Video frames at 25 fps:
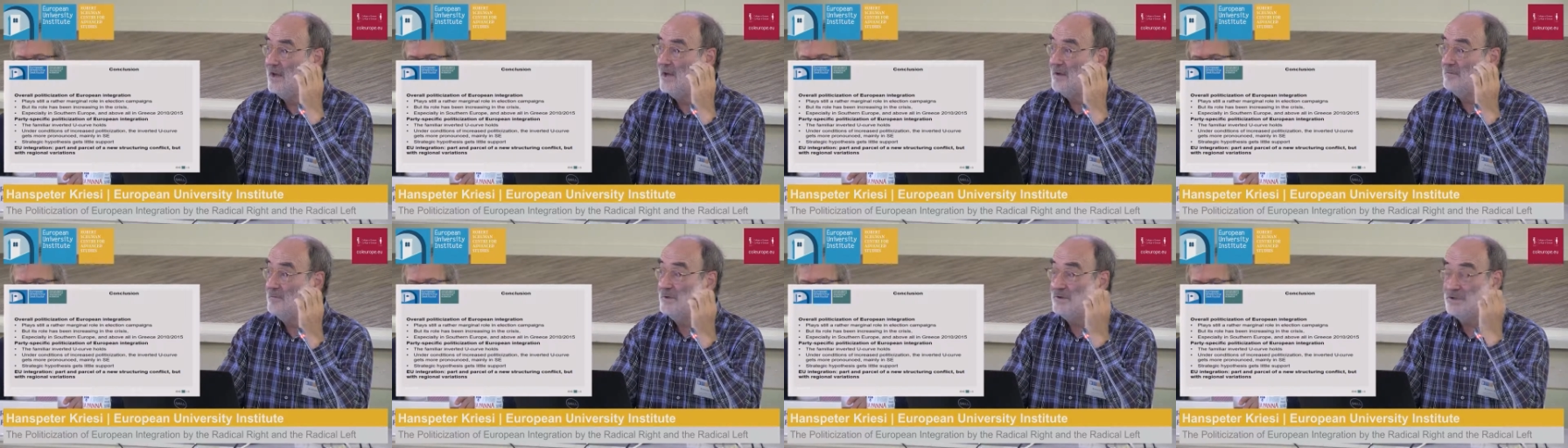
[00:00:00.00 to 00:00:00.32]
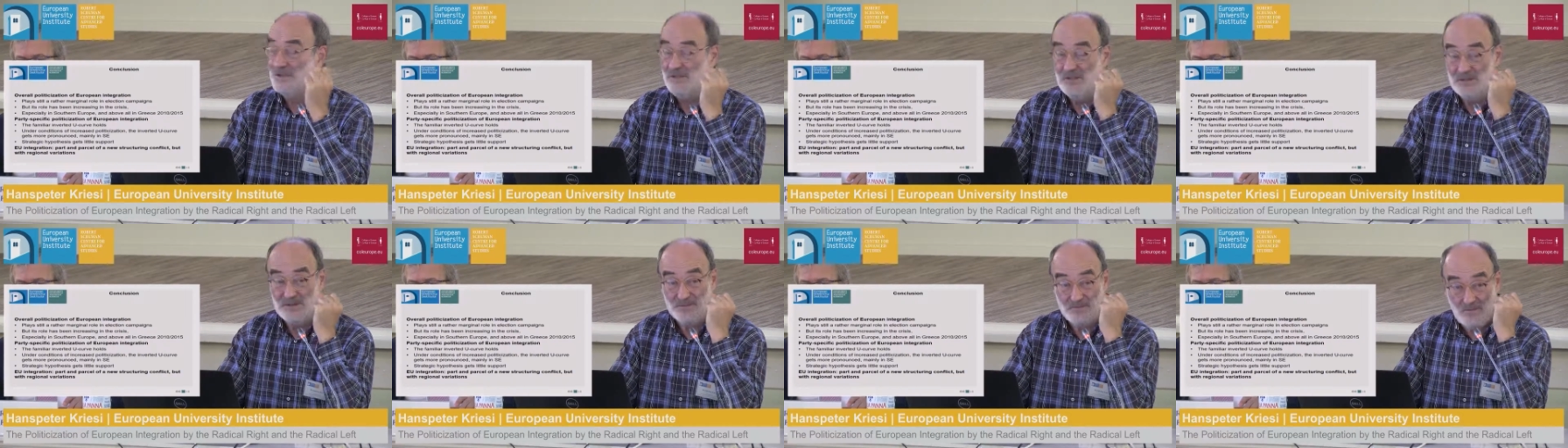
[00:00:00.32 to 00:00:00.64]

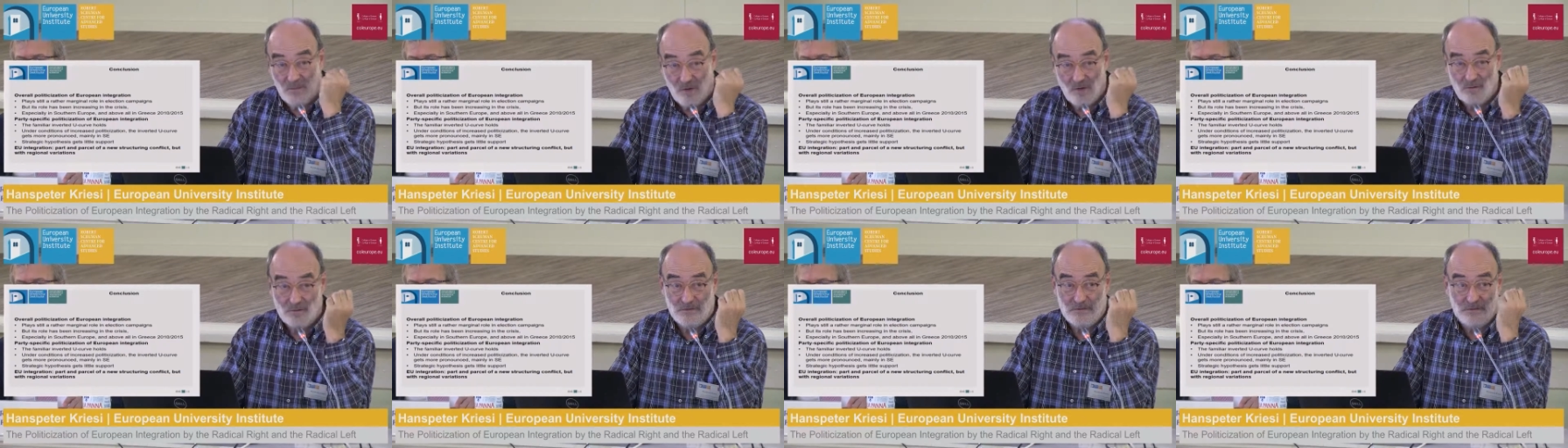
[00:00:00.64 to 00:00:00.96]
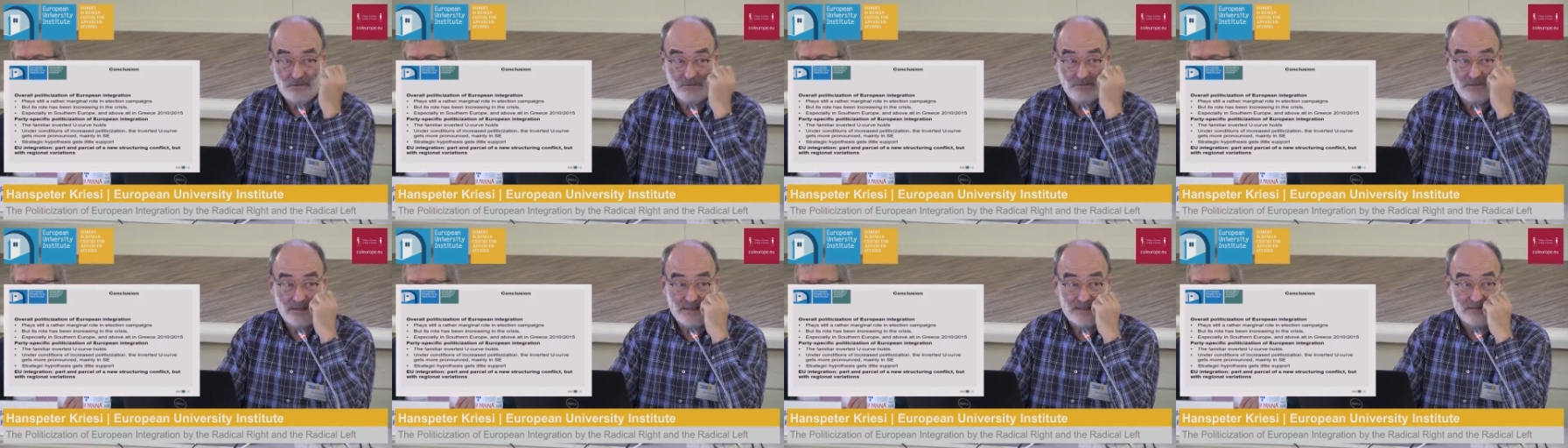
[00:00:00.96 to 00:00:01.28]
which is most
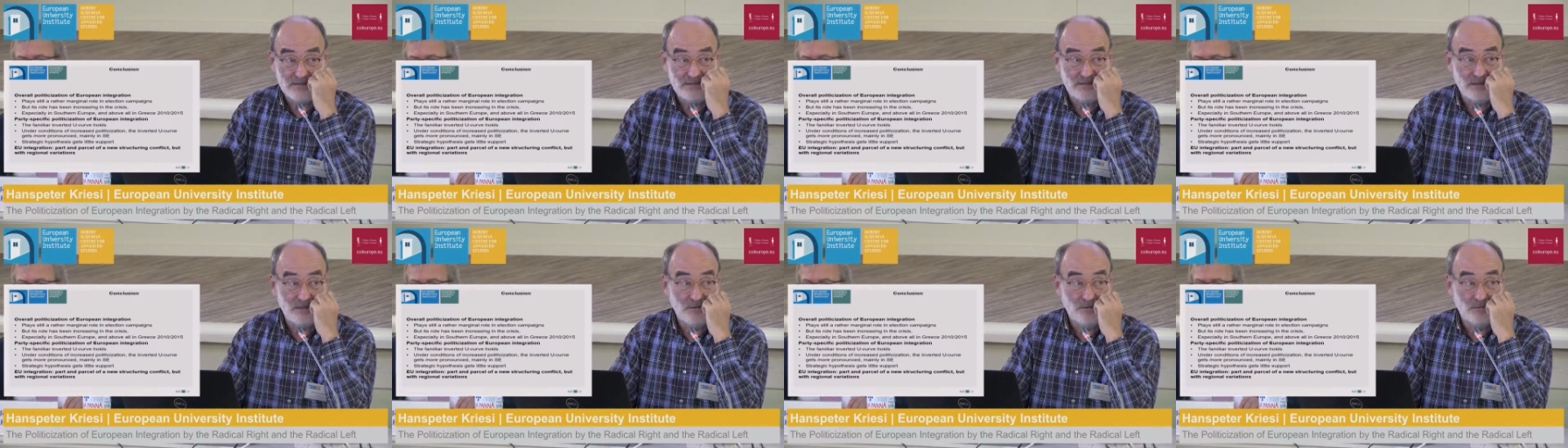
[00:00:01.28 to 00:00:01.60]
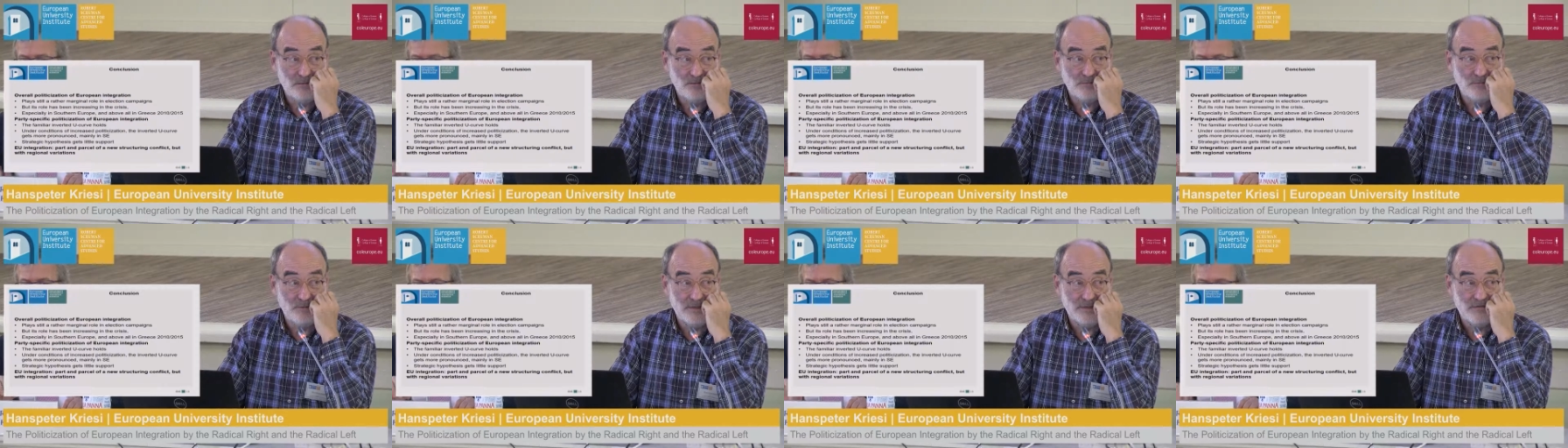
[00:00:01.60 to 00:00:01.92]
advanced in
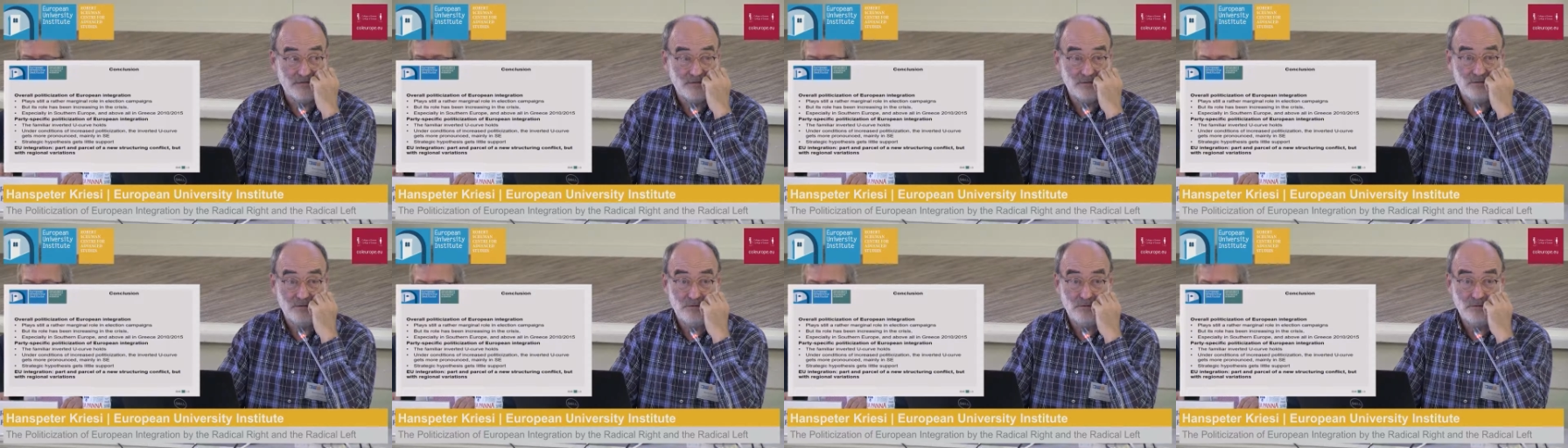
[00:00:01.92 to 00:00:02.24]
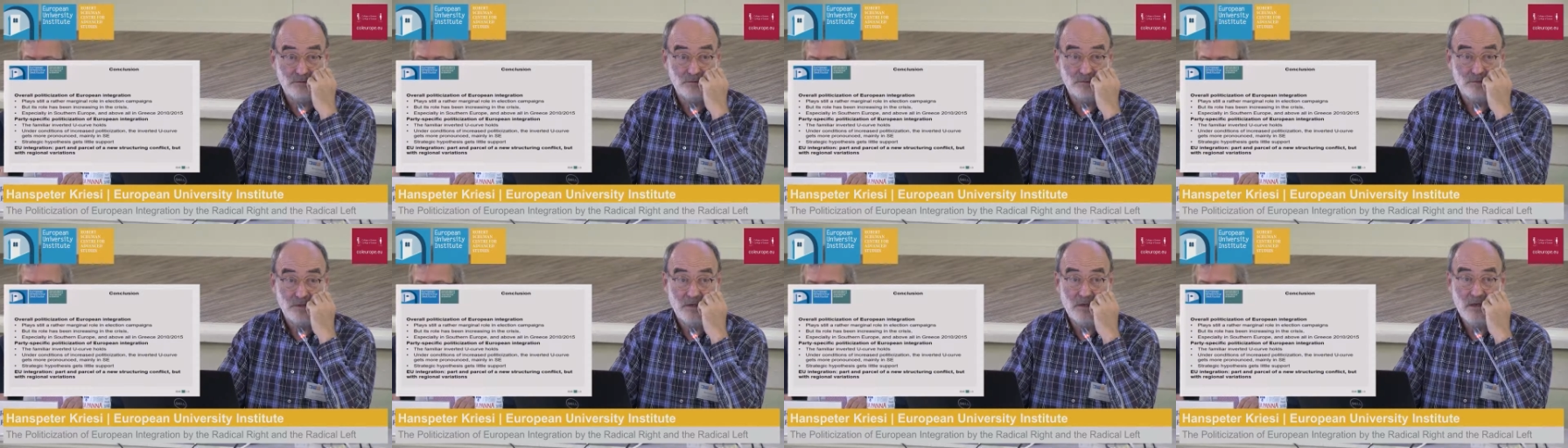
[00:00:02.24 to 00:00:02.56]
Northwestern
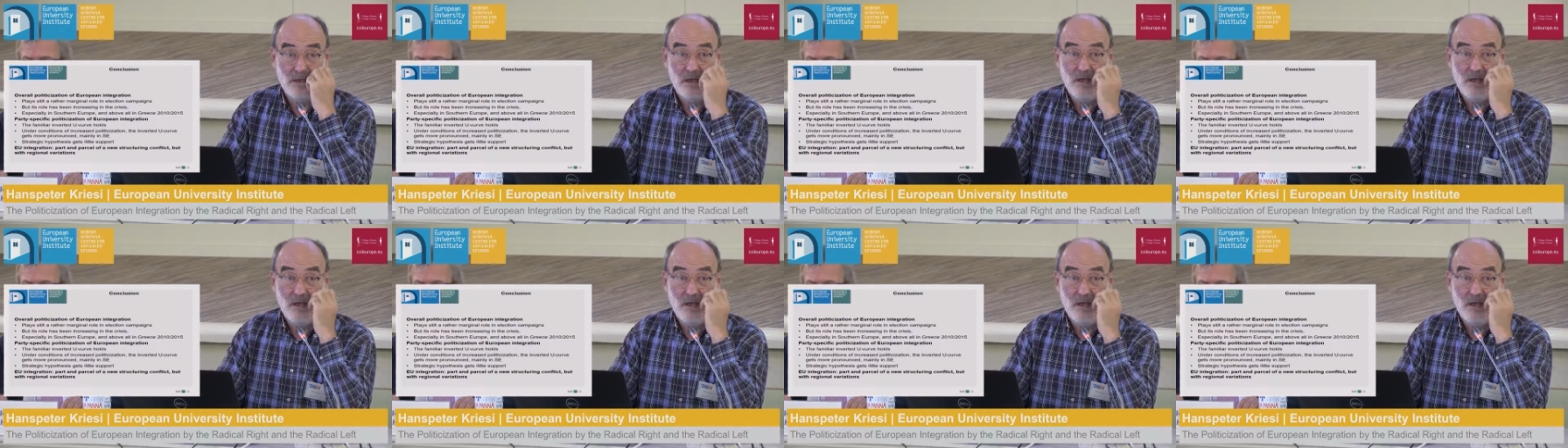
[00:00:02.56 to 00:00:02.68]
Europe